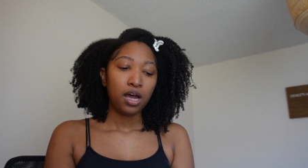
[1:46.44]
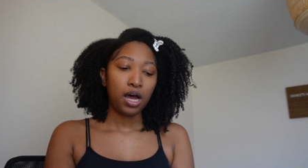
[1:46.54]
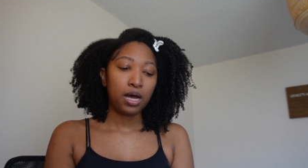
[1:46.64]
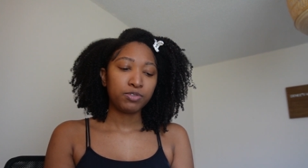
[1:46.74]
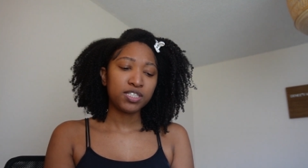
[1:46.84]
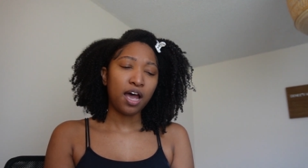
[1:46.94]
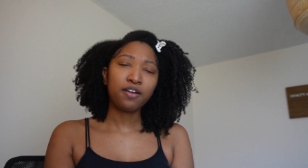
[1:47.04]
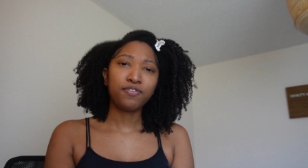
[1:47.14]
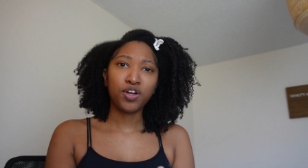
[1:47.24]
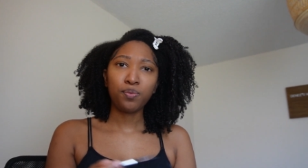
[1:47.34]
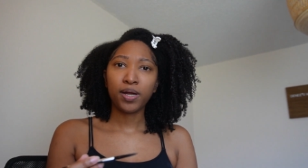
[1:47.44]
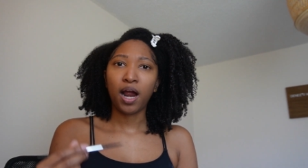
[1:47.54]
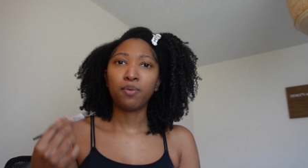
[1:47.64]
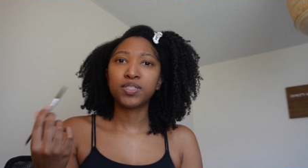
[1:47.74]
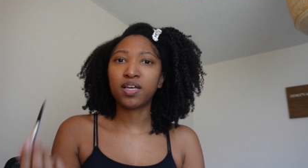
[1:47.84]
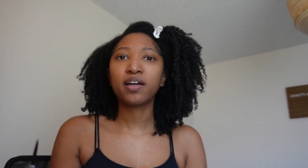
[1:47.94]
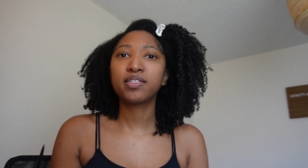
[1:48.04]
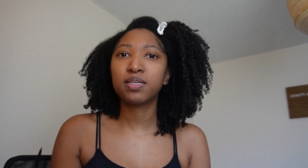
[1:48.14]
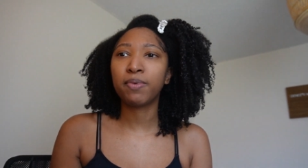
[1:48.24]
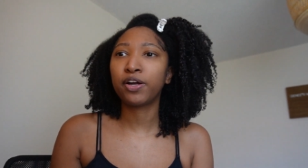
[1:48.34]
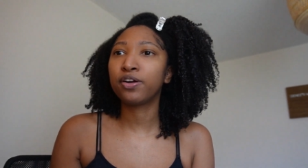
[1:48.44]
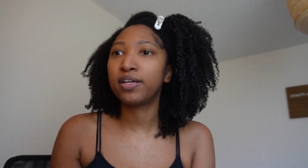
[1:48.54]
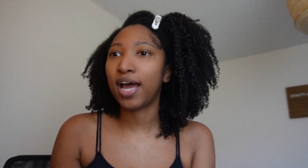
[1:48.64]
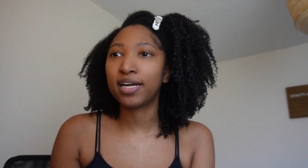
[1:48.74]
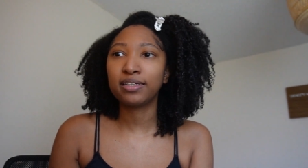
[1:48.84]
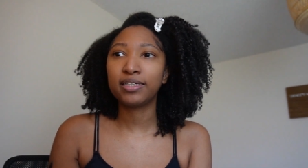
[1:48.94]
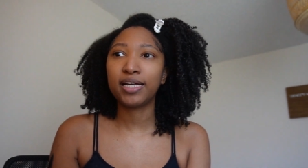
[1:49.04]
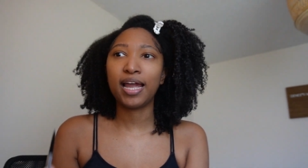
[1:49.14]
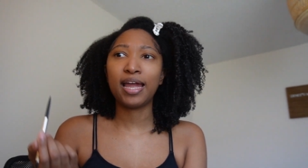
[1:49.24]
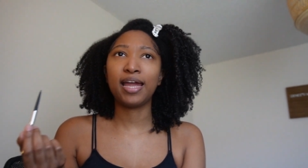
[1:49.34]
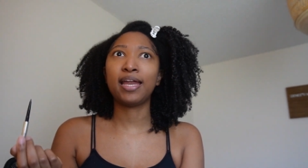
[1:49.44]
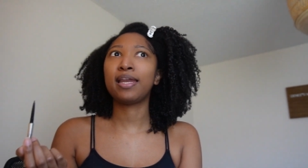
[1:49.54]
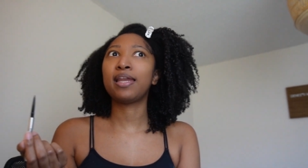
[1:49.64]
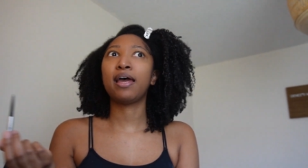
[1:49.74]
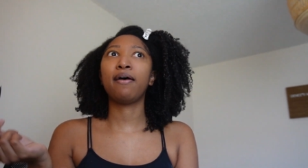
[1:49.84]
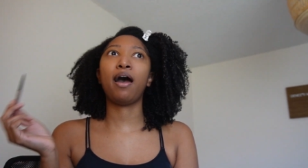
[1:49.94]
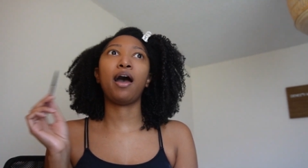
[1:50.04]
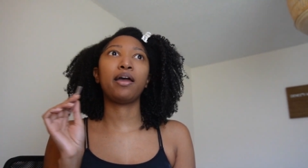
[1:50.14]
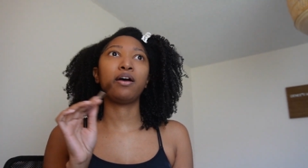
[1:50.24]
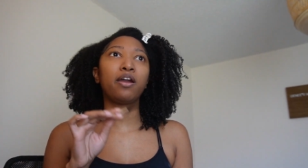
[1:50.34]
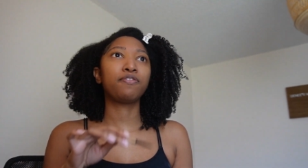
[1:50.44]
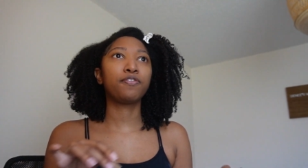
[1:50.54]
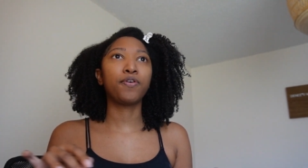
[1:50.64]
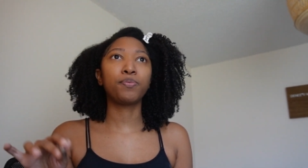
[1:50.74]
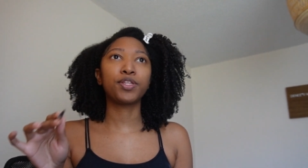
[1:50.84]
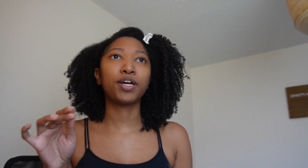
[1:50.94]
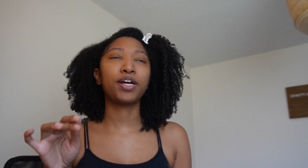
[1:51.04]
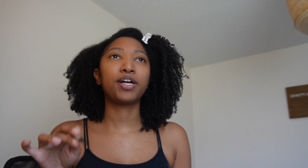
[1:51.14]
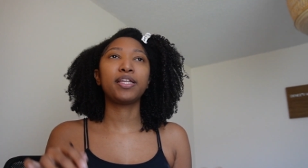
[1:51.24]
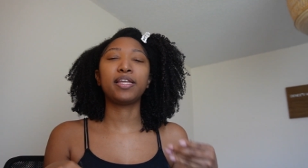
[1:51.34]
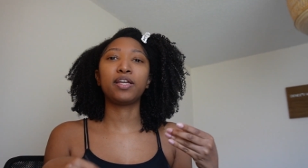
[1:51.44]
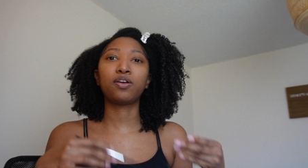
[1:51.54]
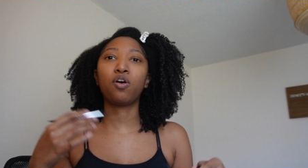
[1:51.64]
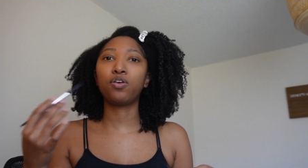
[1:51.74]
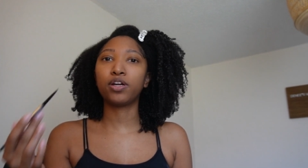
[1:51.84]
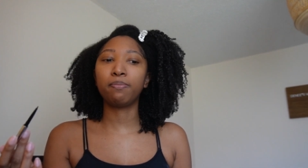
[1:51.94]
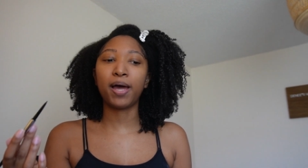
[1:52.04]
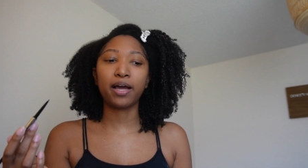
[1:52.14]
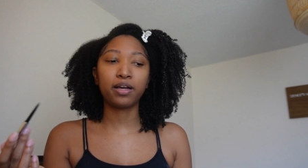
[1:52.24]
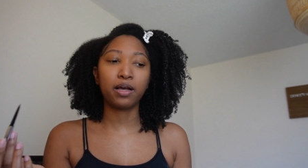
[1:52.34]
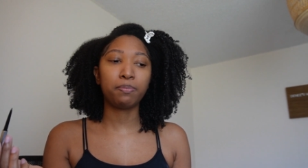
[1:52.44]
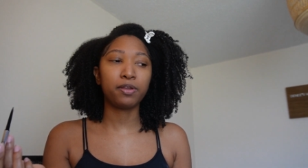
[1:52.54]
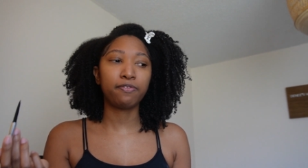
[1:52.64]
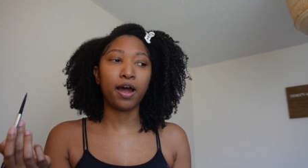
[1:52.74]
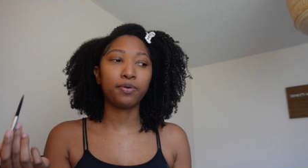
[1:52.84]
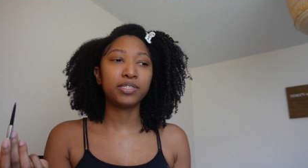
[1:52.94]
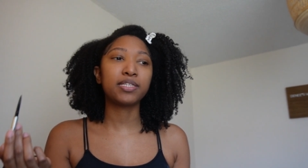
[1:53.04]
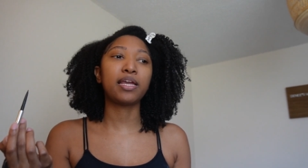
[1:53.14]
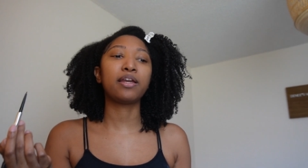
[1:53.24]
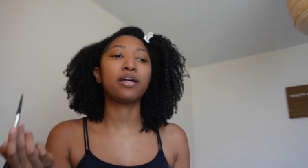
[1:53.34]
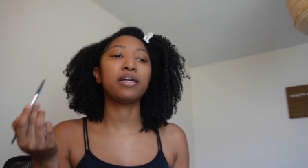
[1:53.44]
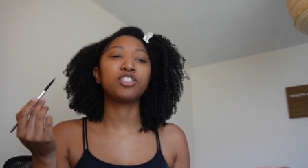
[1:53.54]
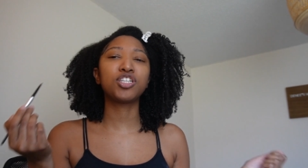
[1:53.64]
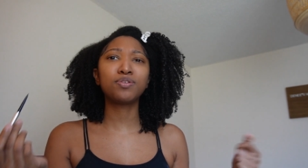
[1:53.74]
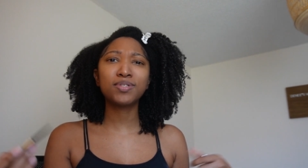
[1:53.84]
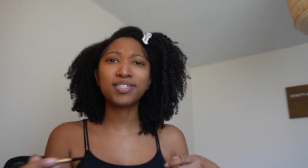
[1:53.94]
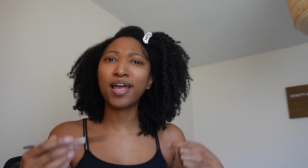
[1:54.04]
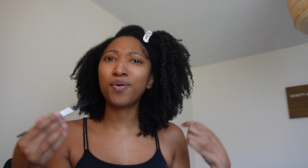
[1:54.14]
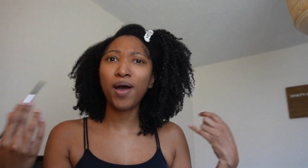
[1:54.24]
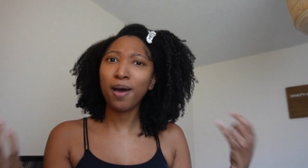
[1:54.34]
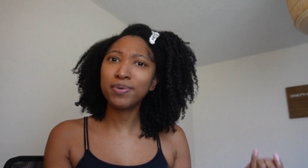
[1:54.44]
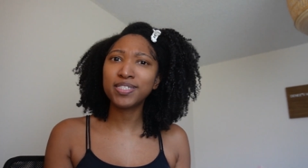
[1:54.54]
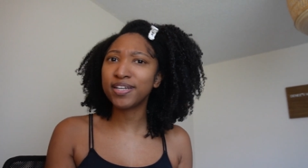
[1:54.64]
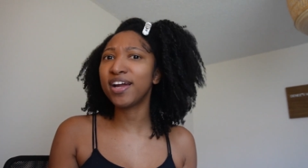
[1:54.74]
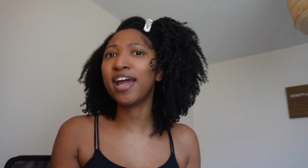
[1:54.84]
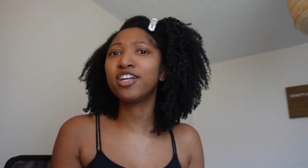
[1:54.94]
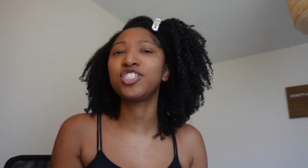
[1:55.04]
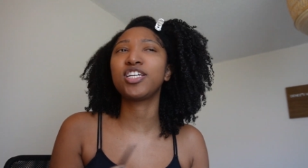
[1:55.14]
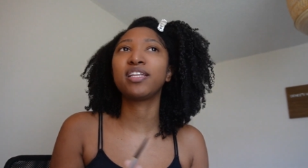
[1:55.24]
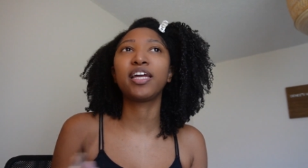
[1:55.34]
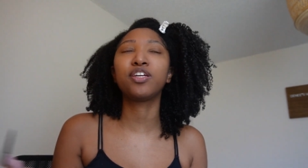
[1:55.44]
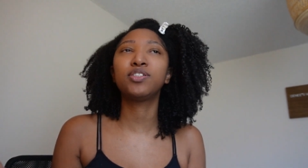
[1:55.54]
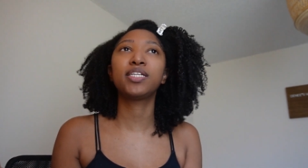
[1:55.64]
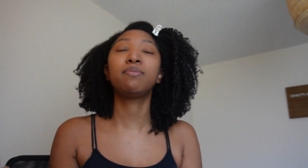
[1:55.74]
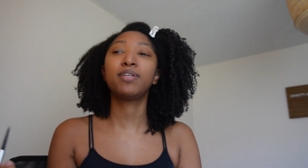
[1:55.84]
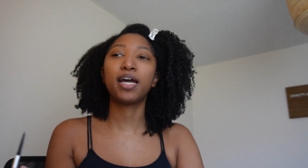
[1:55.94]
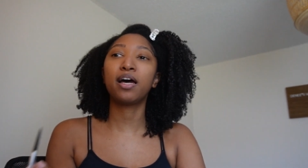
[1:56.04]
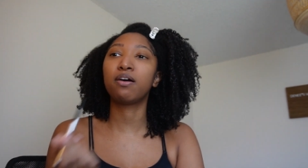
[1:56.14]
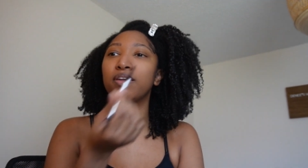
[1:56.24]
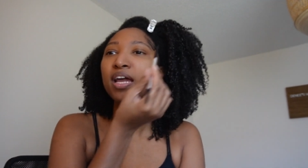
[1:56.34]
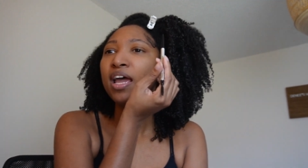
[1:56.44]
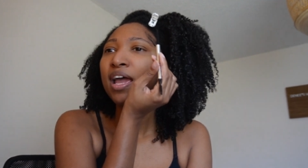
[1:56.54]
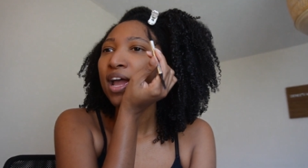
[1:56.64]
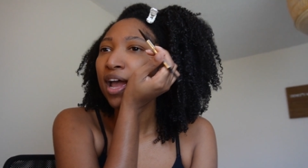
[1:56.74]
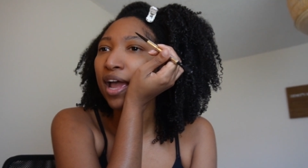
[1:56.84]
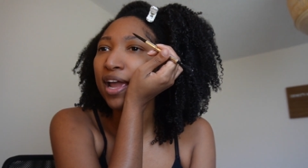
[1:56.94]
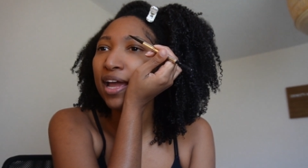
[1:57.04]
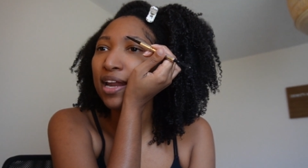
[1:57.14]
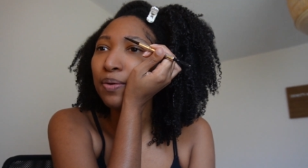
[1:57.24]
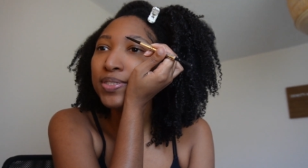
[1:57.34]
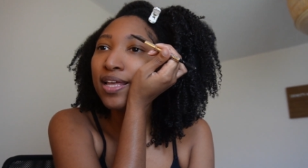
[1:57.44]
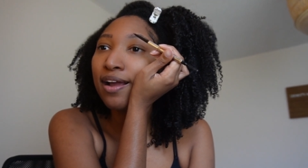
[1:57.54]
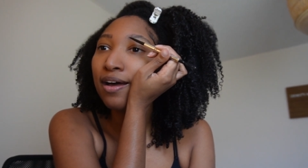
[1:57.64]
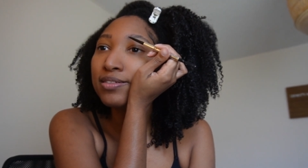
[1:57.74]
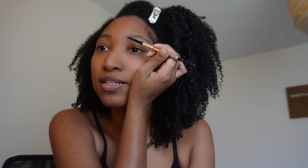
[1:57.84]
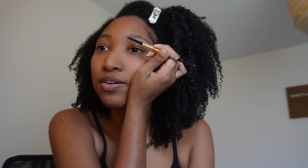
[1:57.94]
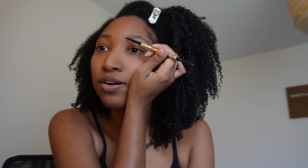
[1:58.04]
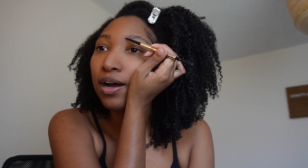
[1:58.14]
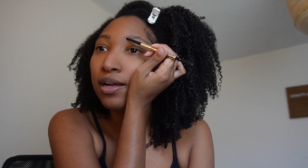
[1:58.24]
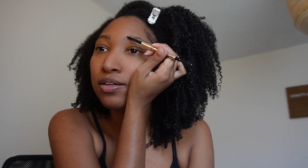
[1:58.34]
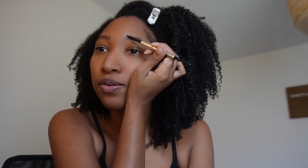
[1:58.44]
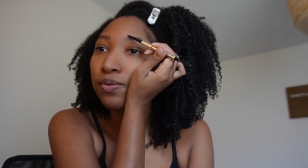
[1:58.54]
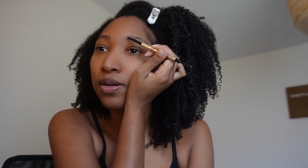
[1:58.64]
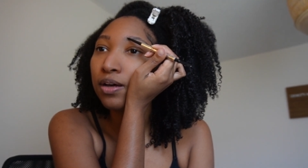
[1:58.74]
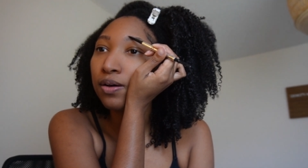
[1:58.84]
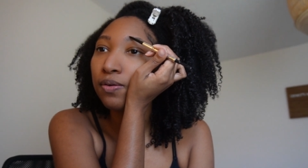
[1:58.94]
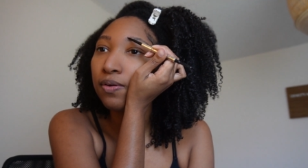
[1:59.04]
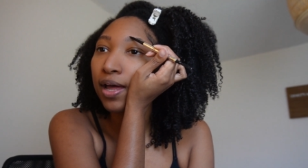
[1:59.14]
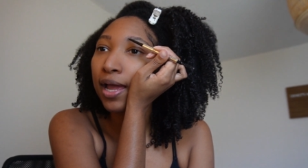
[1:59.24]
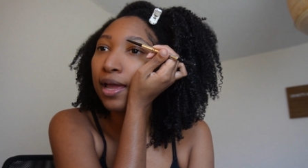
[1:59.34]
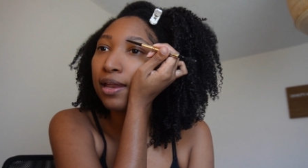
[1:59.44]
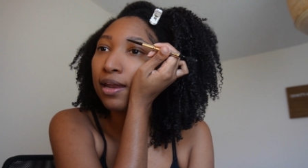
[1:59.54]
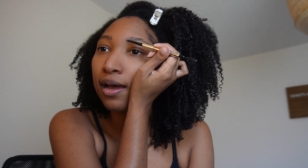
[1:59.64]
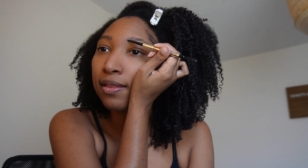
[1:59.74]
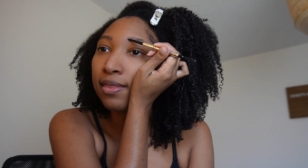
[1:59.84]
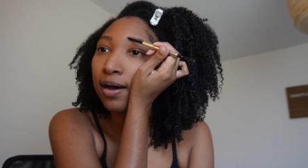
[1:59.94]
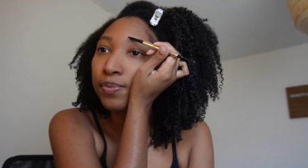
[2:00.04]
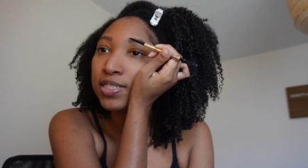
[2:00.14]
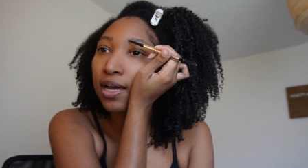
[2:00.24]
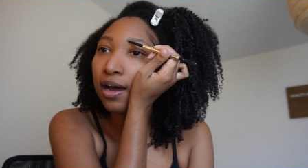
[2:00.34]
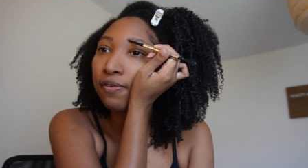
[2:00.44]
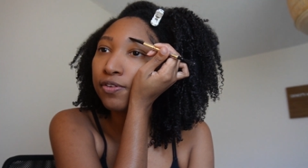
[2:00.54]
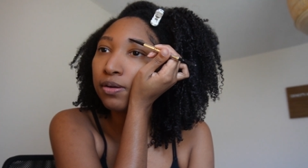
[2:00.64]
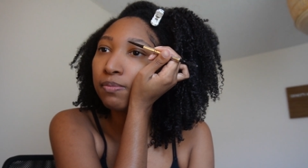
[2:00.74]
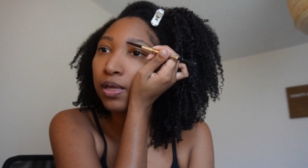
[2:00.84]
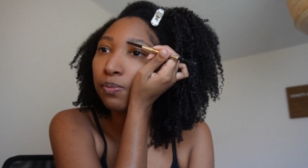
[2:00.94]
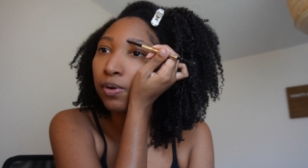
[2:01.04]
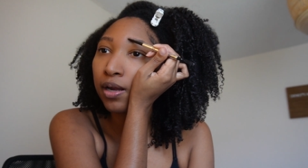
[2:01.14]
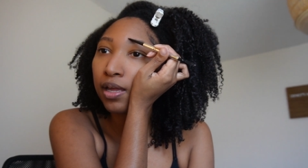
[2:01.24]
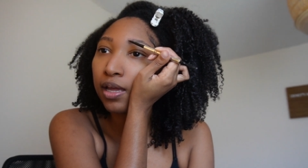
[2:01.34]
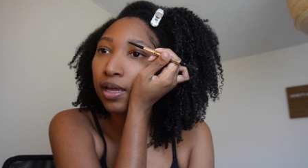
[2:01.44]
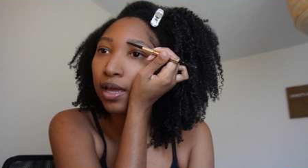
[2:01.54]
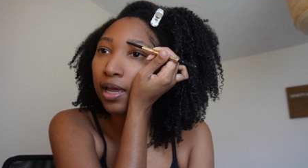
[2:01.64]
um, just out of nowhere, I was talking to my girl Natalie and I got off the phone with her and then called her back a couple of hours later and she was like, What happened to your energy? Like, you seem down. And I was like, Honestly, girl, I don't know. And that was after me working